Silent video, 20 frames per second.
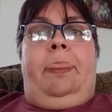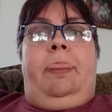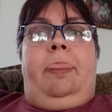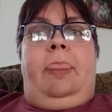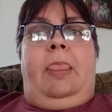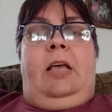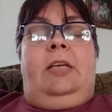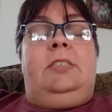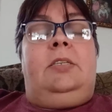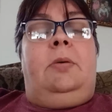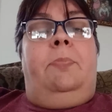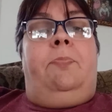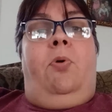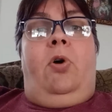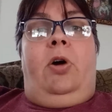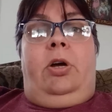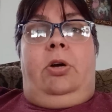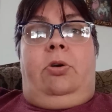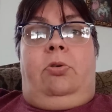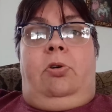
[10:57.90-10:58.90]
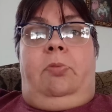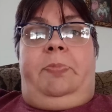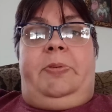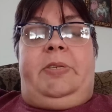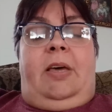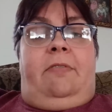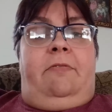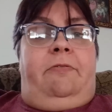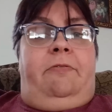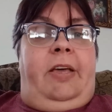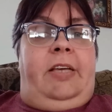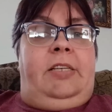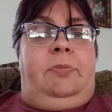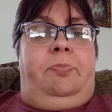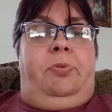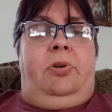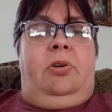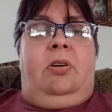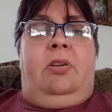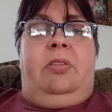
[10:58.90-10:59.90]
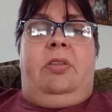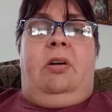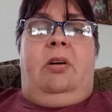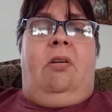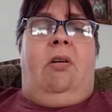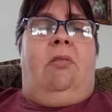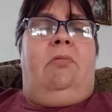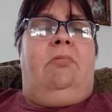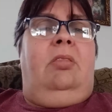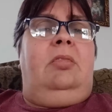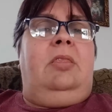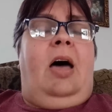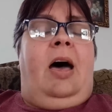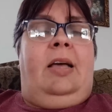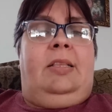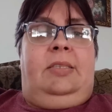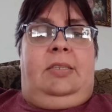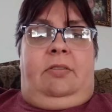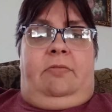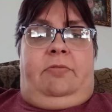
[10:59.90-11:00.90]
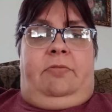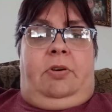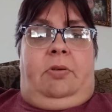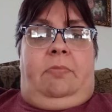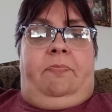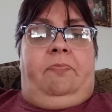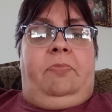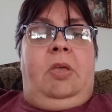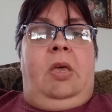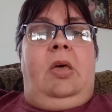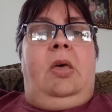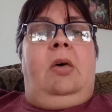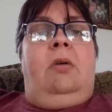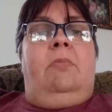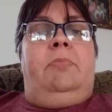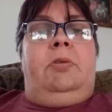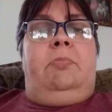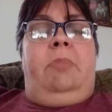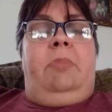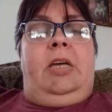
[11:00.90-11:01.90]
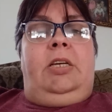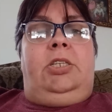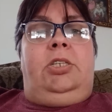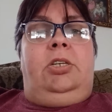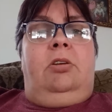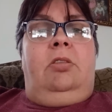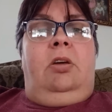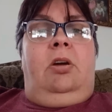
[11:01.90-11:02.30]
support groups on Facebook. There are lots of them. But make sure they're